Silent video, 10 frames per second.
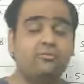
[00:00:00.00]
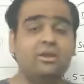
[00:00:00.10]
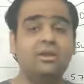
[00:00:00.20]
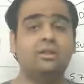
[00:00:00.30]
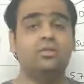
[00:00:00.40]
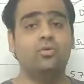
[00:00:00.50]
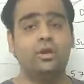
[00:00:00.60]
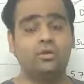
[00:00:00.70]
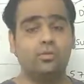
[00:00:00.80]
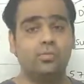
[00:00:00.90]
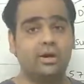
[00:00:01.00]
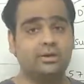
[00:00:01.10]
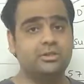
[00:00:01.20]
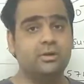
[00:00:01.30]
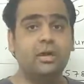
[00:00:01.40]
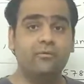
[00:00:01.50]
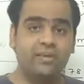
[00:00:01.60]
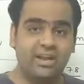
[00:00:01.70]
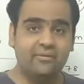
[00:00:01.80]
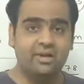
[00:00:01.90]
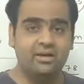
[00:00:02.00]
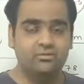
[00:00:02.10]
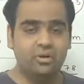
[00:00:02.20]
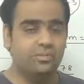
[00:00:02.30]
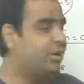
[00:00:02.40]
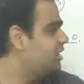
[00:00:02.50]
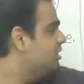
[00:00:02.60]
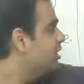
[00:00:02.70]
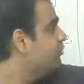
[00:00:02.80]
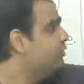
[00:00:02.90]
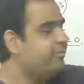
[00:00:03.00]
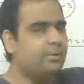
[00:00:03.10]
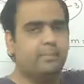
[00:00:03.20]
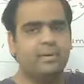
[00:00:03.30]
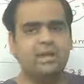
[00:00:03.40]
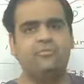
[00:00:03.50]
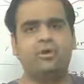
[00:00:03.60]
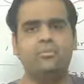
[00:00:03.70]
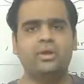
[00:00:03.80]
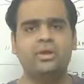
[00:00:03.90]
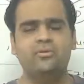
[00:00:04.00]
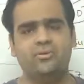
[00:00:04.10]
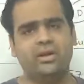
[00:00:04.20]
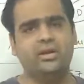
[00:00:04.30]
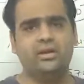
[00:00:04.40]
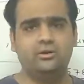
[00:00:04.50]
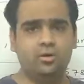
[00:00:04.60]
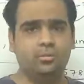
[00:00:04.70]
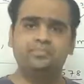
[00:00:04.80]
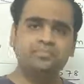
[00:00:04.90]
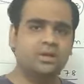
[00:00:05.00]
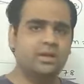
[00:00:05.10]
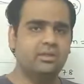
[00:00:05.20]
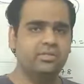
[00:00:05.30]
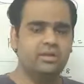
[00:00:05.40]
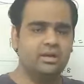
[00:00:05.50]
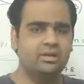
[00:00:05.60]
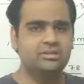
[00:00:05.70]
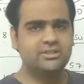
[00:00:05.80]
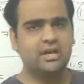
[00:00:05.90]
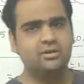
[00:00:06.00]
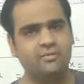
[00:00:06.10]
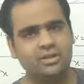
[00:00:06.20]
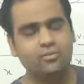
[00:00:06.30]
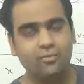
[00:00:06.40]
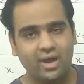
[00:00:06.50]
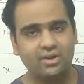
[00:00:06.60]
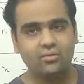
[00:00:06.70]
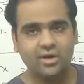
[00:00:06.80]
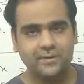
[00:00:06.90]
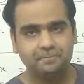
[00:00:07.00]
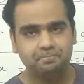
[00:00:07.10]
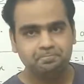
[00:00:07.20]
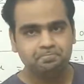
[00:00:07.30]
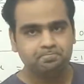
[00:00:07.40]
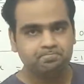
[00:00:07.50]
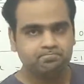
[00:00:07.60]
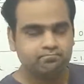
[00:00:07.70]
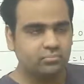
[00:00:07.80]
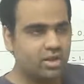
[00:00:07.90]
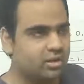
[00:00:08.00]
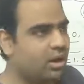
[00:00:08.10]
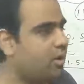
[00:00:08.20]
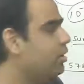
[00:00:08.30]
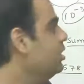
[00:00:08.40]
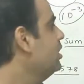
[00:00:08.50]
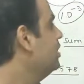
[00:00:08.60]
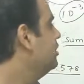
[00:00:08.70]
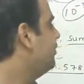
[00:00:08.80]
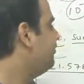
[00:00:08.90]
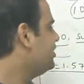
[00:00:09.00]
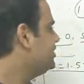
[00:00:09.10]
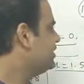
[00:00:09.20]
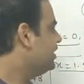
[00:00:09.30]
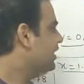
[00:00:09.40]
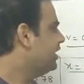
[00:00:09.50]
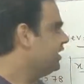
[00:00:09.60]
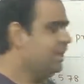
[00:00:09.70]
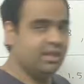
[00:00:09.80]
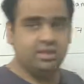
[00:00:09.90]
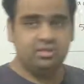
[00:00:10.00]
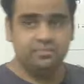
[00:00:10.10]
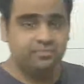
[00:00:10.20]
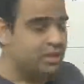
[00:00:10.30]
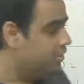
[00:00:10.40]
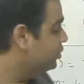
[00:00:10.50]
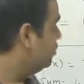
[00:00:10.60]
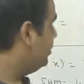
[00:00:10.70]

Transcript: when it is going to merge. Whenever it will merge, we will break from the infinite loop. Hence, let us start with while 1. Now, the first thing is you